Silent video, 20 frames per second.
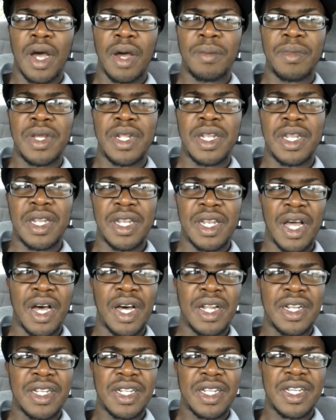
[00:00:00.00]
I mean,
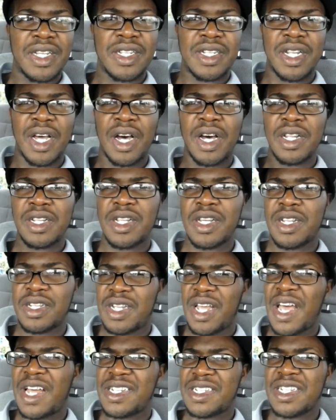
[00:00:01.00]
not
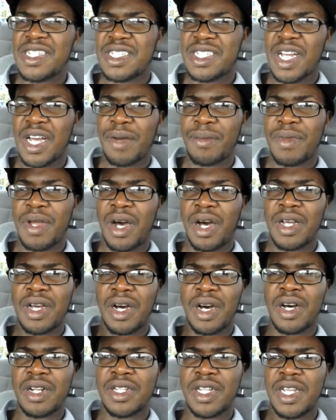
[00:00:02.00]
at this time,
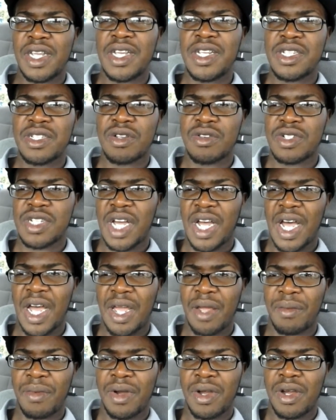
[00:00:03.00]
on the Eastern
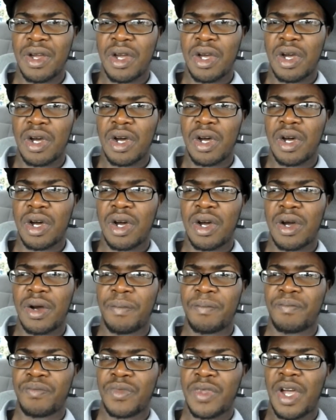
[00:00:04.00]
time. I
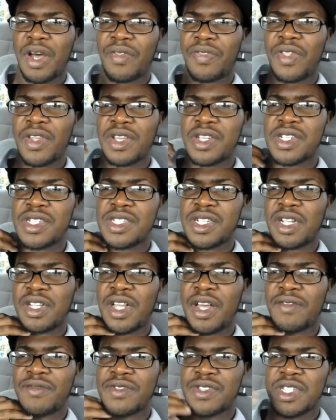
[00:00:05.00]
think it's
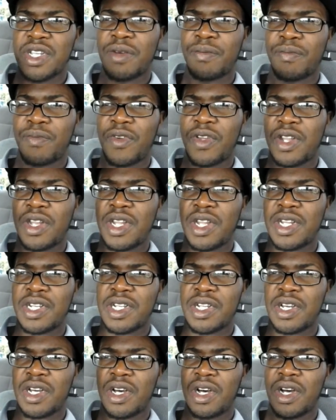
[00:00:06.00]
11-something in
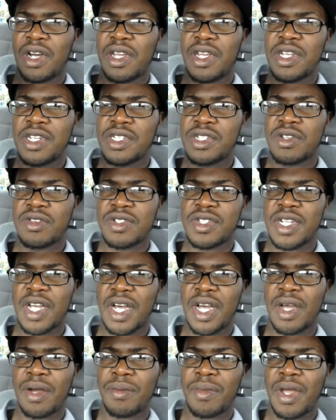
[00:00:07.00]
the Eastern
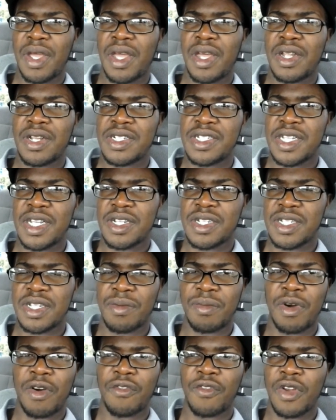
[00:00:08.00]
time and
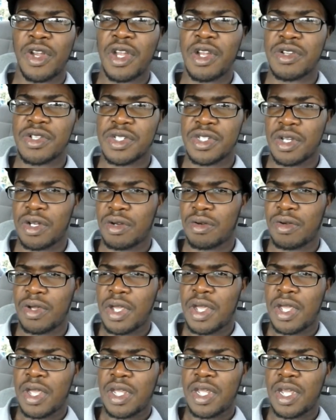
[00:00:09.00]
10-something over here, so
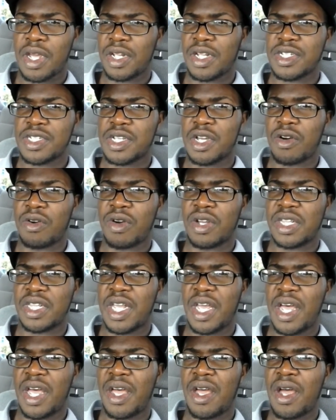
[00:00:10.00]
yeah, let's go with
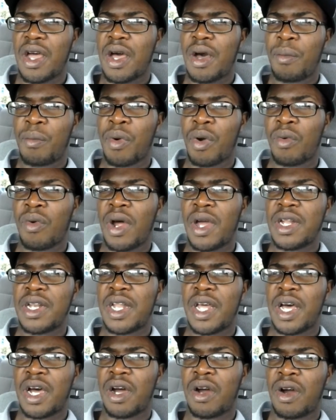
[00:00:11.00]
that. But right
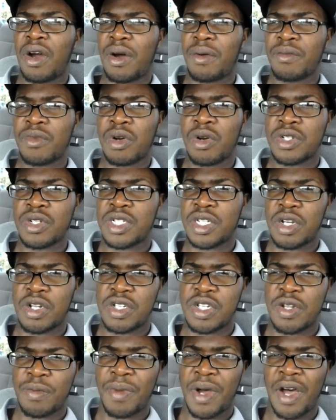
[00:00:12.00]
now, I'm going to talk
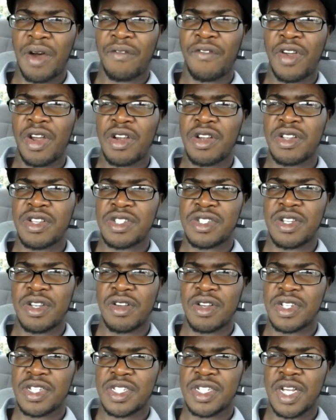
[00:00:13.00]
to you about a very
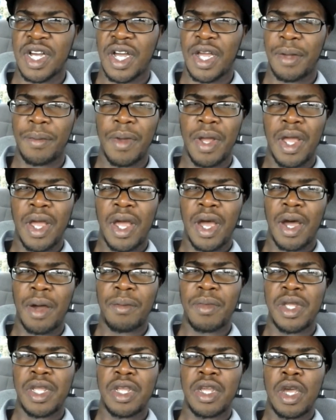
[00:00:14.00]
serious time. I
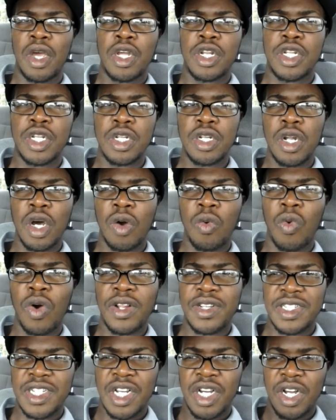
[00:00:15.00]
mean, do you know
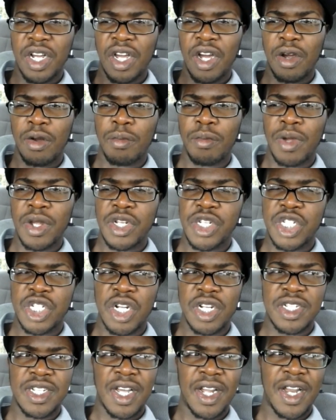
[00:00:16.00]
what the government
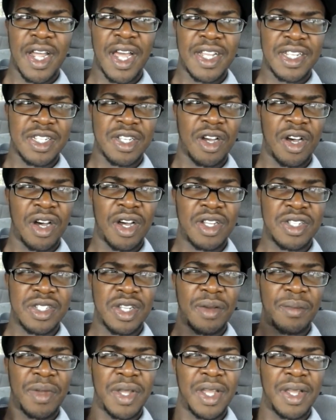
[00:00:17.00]
shutdown has caused?
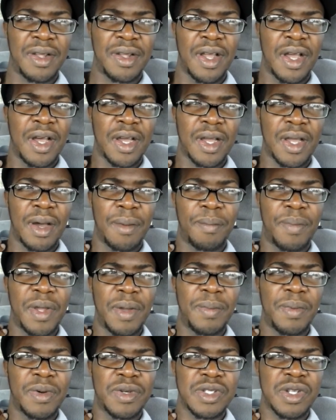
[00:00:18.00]
I mean,
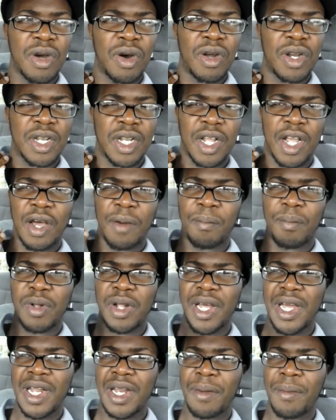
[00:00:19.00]
people is going to
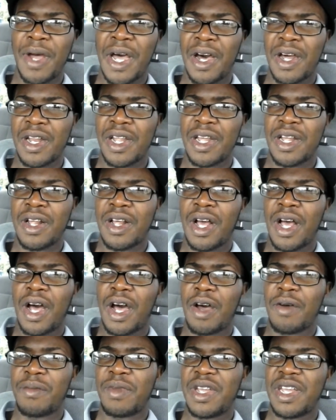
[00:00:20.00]
complain about it.
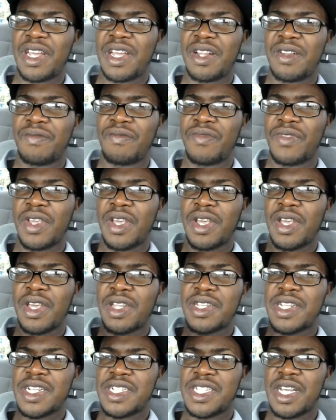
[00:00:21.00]
I mean,
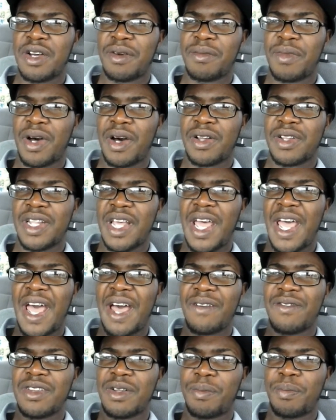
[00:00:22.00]
they talking about they
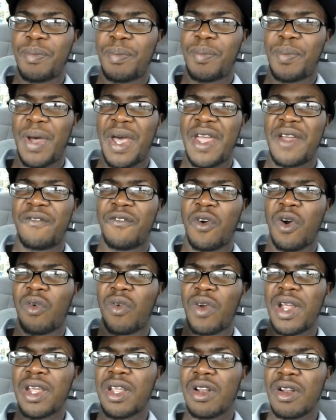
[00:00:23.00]
having to pay for
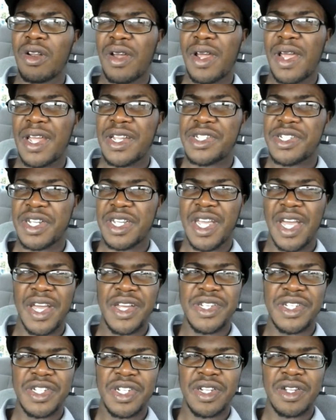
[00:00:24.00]
regular
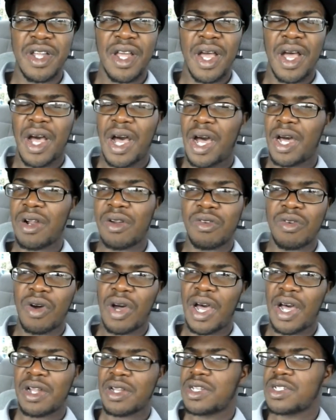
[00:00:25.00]
education. I don't know
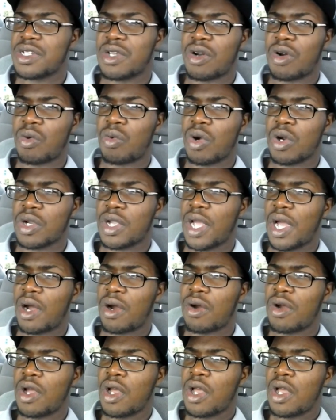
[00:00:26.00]
how that's going to work
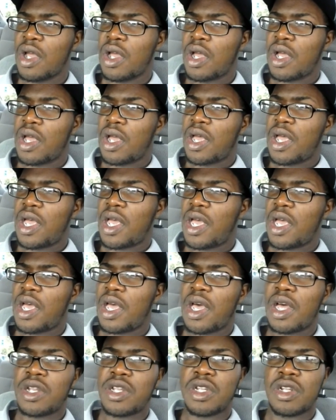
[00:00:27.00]
out.
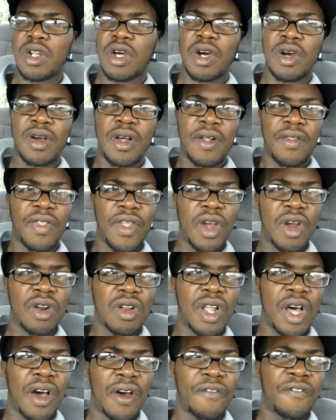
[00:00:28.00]
And, you know, there are
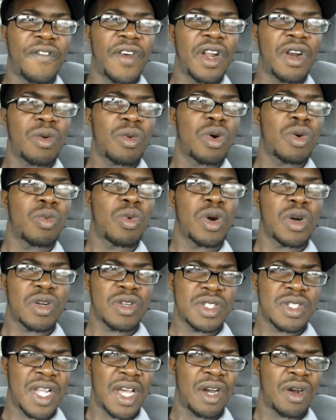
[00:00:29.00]
a lot of federal
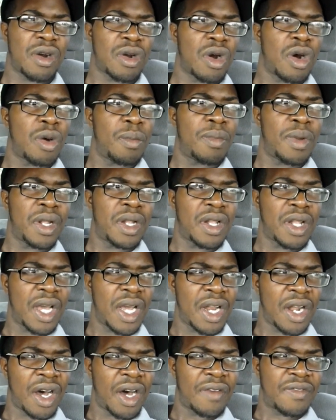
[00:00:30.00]
workers that are going to be
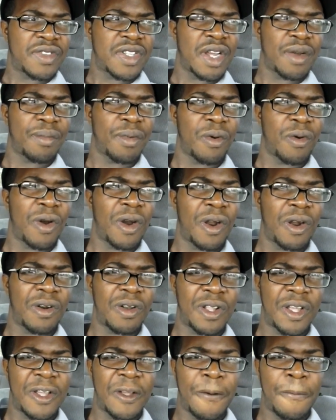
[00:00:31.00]
laid off
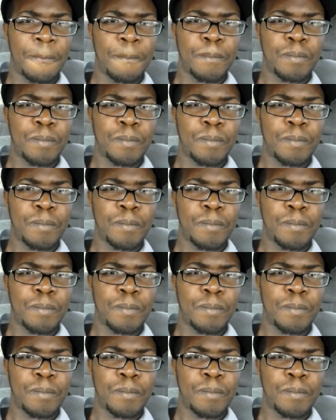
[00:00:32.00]
temporarily.